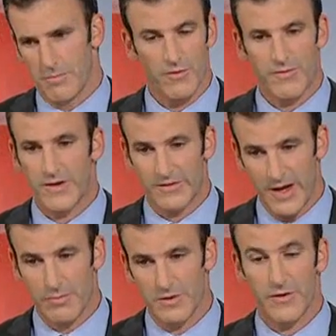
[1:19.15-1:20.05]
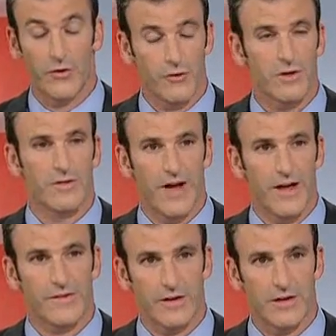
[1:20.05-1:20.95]
perfect example of an alternative
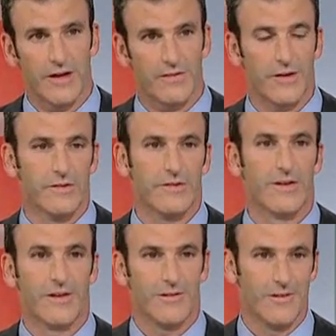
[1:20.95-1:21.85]
asset class that is